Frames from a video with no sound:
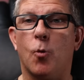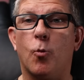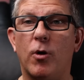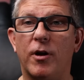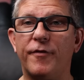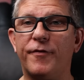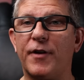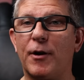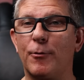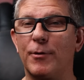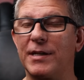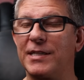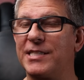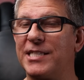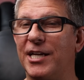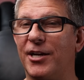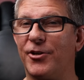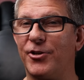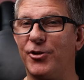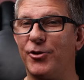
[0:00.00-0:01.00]
What if I were to
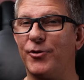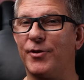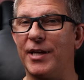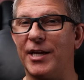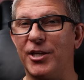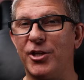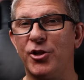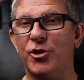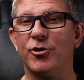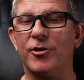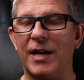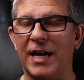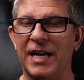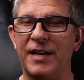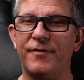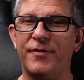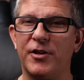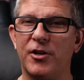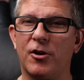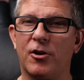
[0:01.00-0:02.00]
tell you that your
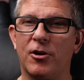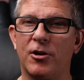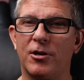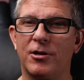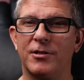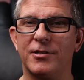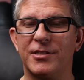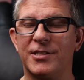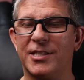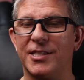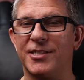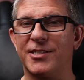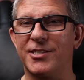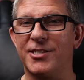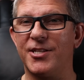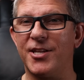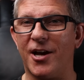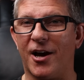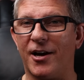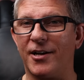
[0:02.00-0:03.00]
AVR does
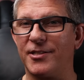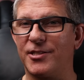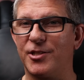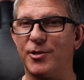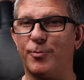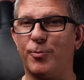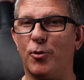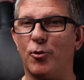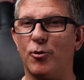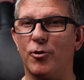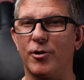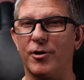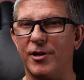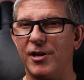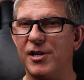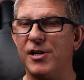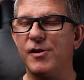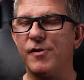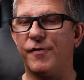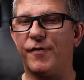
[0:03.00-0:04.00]
not support
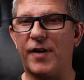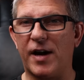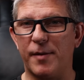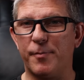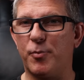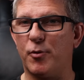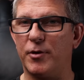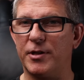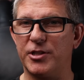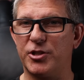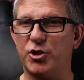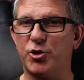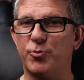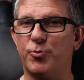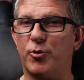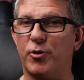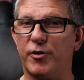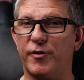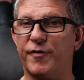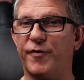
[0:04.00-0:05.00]

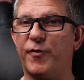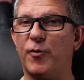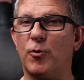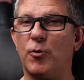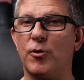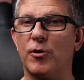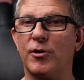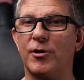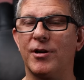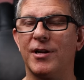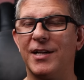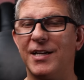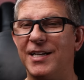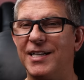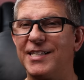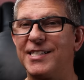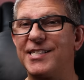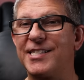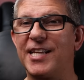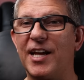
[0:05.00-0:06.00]
5.2.4,
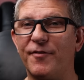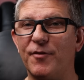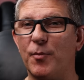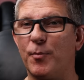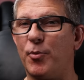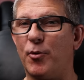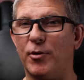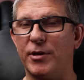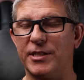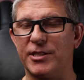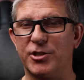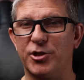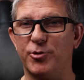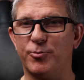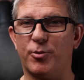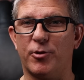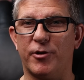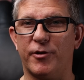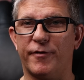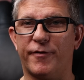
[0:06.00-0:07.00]

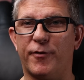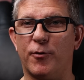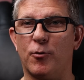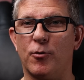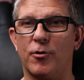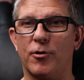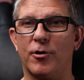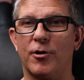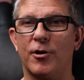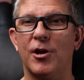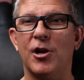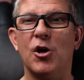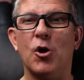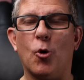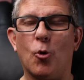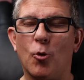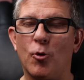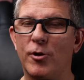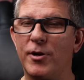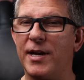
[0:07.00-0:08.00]
7.2.4, or
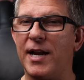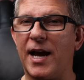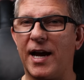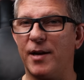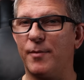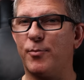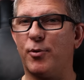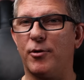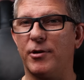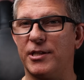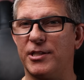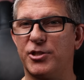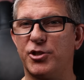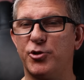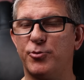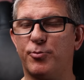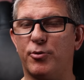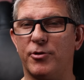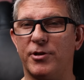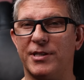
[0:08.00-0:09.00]

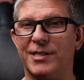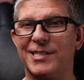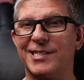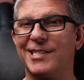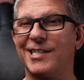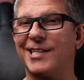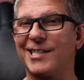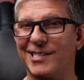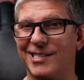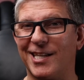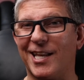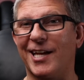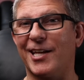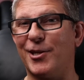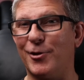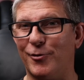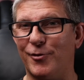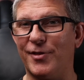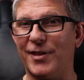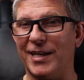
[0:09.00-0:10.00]
9.2.6
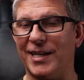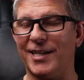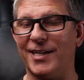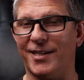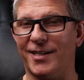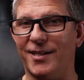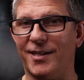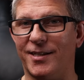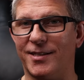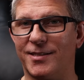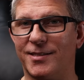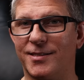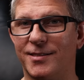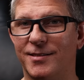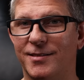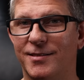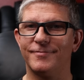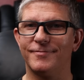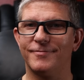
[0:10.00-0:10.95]
like you think it does?